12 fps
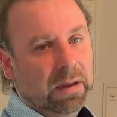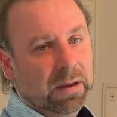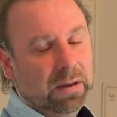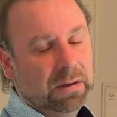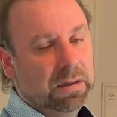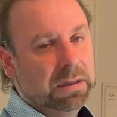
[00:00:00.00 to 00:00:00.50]

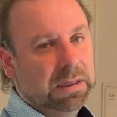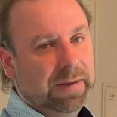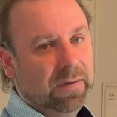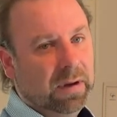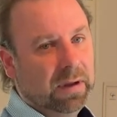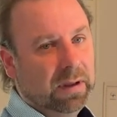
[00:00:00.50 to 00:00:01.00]
Usually
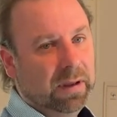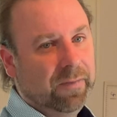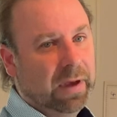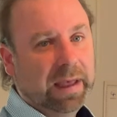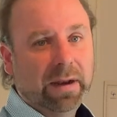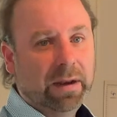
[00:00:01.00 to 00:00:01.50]
if
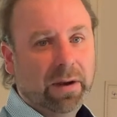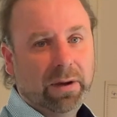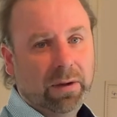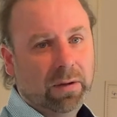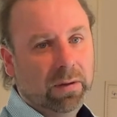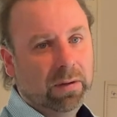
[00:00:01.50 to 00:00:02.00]
I get a
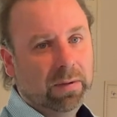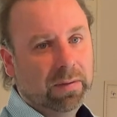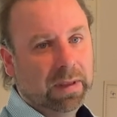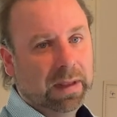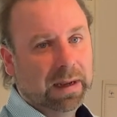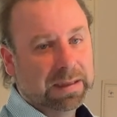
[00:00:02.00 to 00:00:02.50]
no,
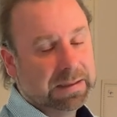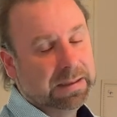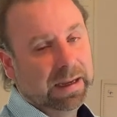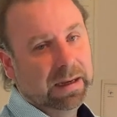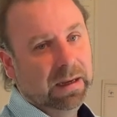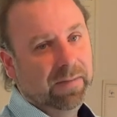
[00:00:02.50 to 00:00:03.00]
then it's
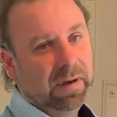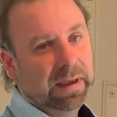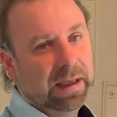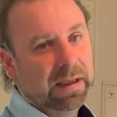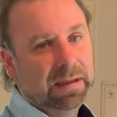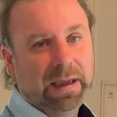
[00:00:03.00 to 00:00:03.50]
done. If I
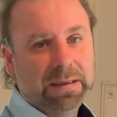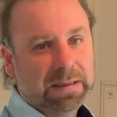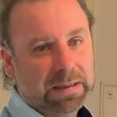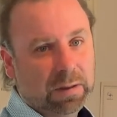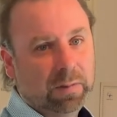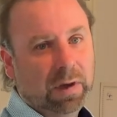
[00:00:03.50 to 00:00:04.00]
get yes,
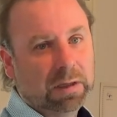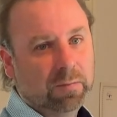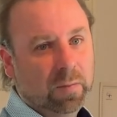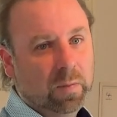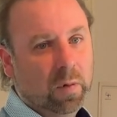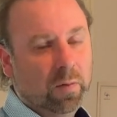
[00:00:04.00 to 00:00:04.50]
there's still
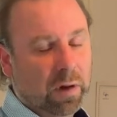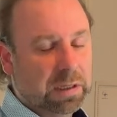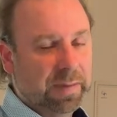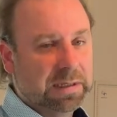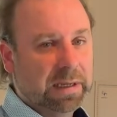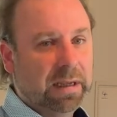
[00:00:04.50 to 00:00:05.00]
more work
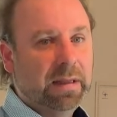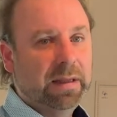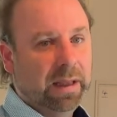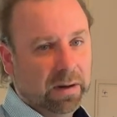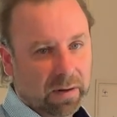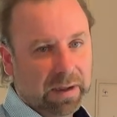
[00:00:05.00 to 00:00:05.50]
to be done,
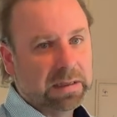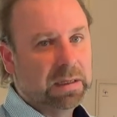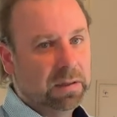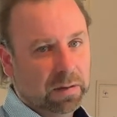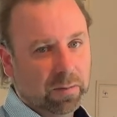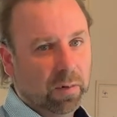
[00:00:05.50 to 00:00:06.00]
then I'll
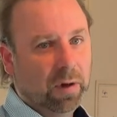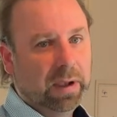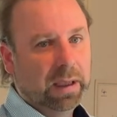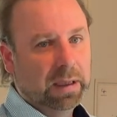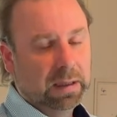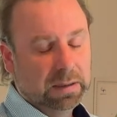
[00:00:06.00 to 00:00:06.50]
continue
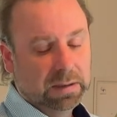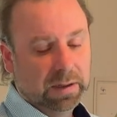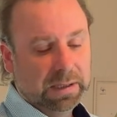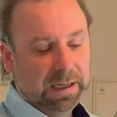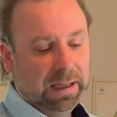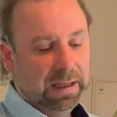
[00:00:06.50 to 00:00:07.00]
working. So
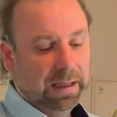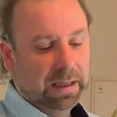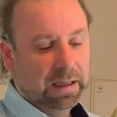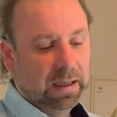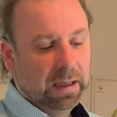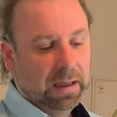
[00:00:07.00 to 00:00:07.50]
is
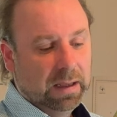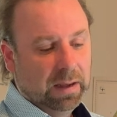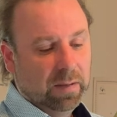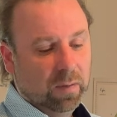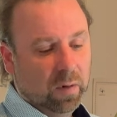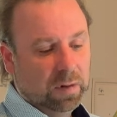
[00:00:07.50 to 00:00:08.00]
anything
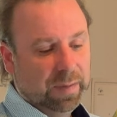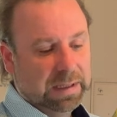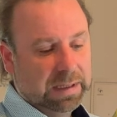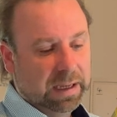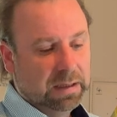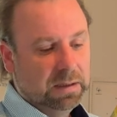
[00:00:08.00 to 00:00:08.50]
more to be
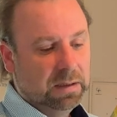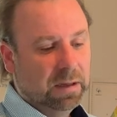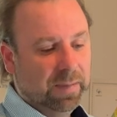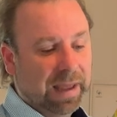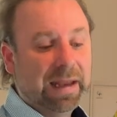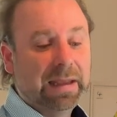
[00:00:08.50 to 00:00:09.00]
done?
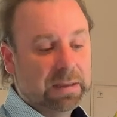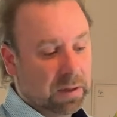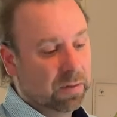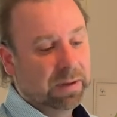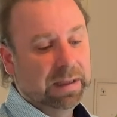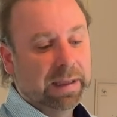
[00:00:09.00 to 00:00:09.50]
I'm getting
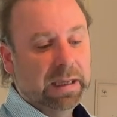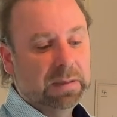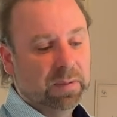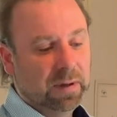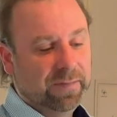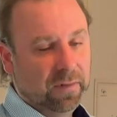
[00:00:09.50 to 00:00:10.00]
told a yes,
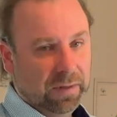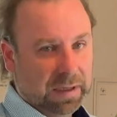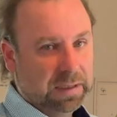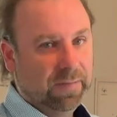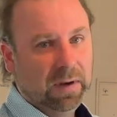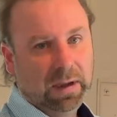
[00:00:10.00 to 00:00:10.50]
but for
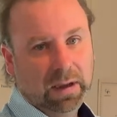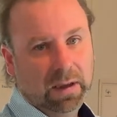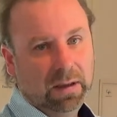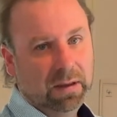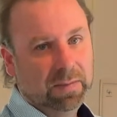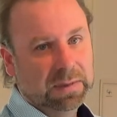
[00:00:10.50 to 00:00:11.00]
this
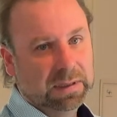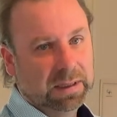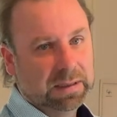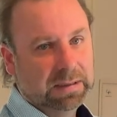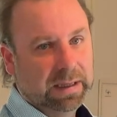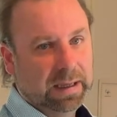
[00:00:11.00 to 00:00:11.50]
video, I'm just
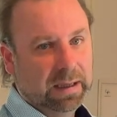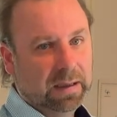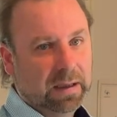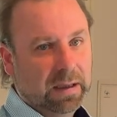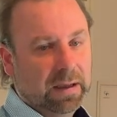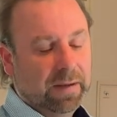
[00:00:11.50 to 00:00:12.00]
going to say
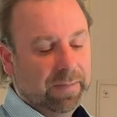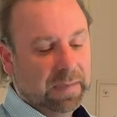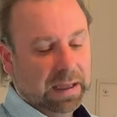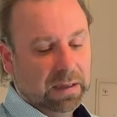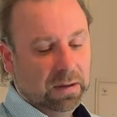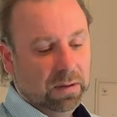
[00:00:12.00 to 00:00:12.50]

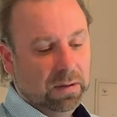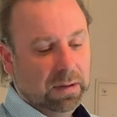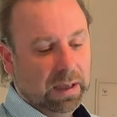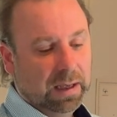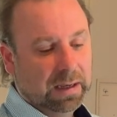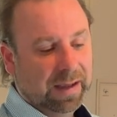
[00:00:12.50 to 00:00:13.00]
thank you,
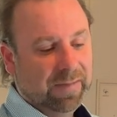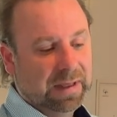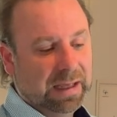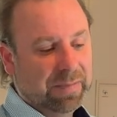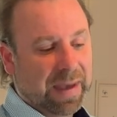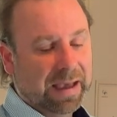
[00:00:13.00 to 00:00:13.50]
and
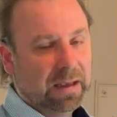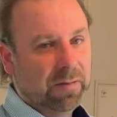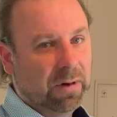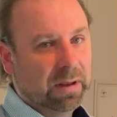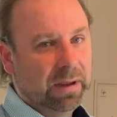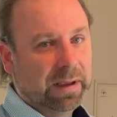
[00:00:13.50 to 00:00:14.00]
everything back in the
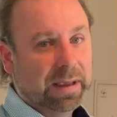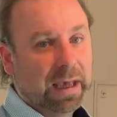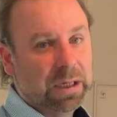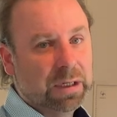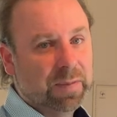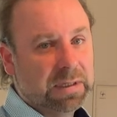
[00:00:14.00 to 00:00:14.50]
right
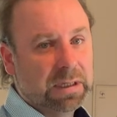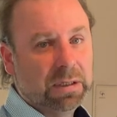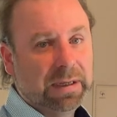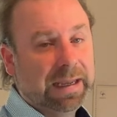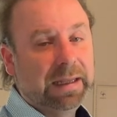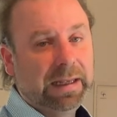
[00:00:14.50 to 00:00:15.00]
location,
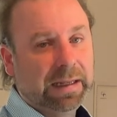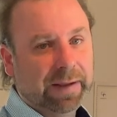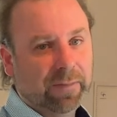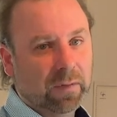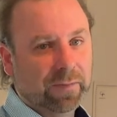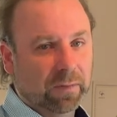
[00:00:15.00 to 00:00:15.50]
position, healing
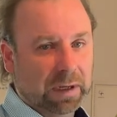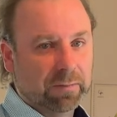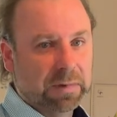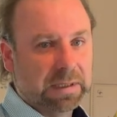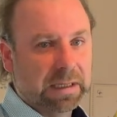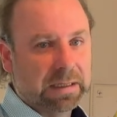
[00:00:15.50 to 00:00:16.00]
level,
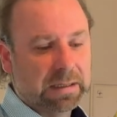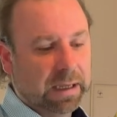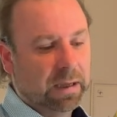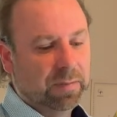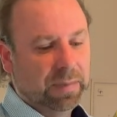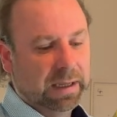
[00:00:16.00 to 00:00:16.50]
frequency and
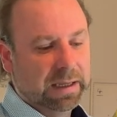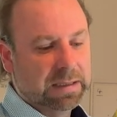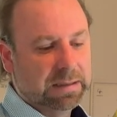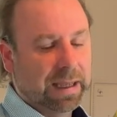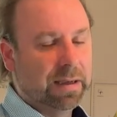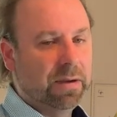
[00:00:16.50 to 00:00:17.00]
sound, please.
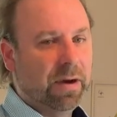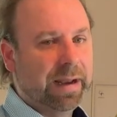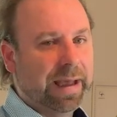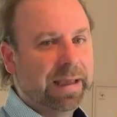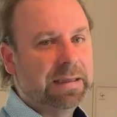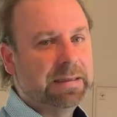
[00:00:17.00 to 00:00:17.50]

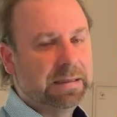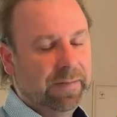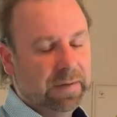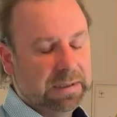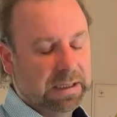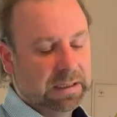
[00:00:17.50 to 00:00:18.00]

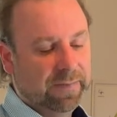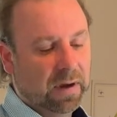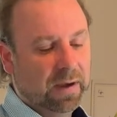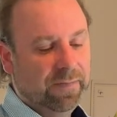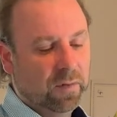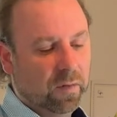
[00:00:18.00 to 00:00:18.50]

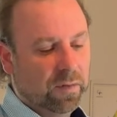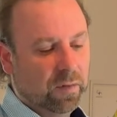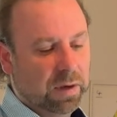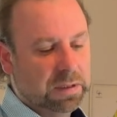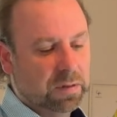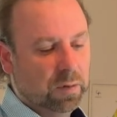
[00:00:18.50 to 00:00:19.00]

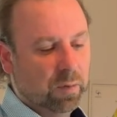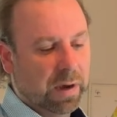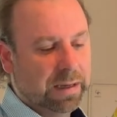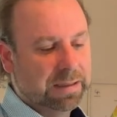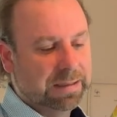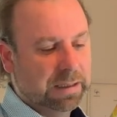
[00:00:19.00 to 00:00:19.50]

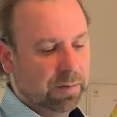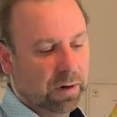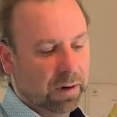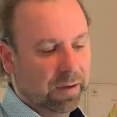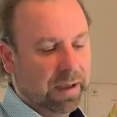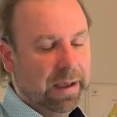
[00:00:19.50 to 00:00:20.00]

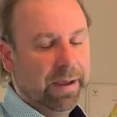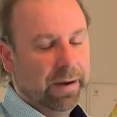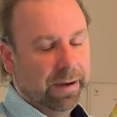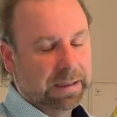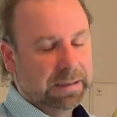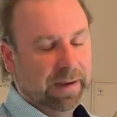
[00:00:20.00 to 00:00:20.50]
109876543210.
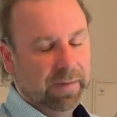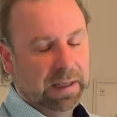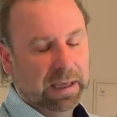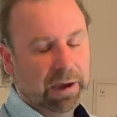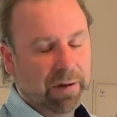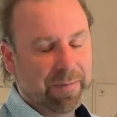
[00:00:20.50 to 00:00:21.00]
I can see
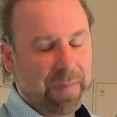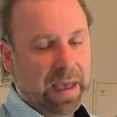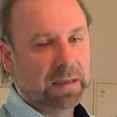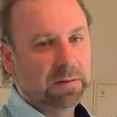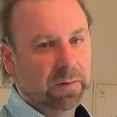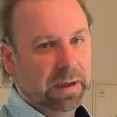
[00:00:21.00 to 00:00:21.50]
everything going
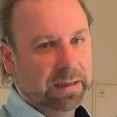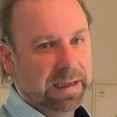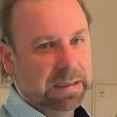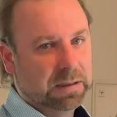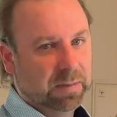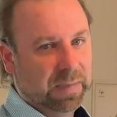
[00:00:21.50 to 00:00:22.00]
back to where it
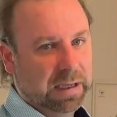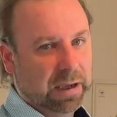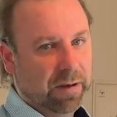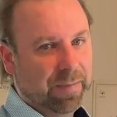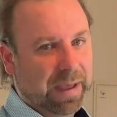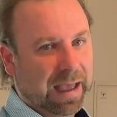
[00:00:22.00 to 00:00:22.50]
needs to be
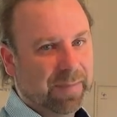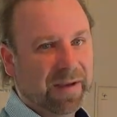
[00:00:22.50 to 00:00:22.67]
going back, but